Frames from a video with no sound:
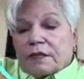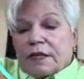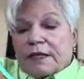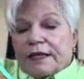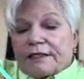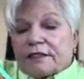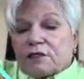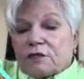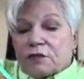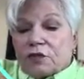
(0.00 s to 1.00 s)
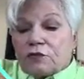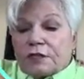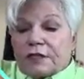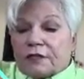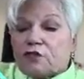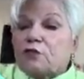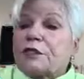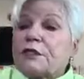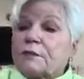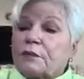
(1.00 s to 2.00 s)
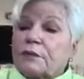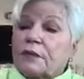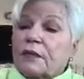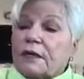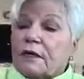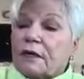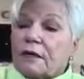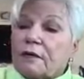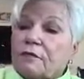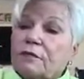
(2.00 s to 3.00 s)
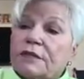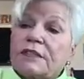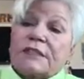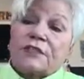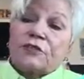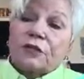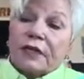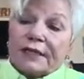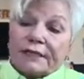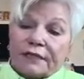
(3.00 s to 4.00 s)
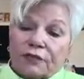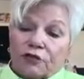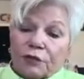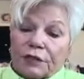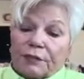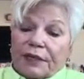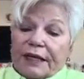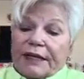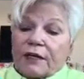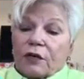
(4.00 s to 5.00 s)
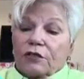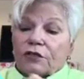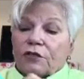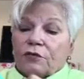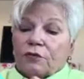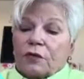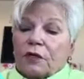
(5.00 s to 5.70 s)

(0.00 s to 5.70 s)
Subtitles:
that's using a drip. This utilized the drip, and it also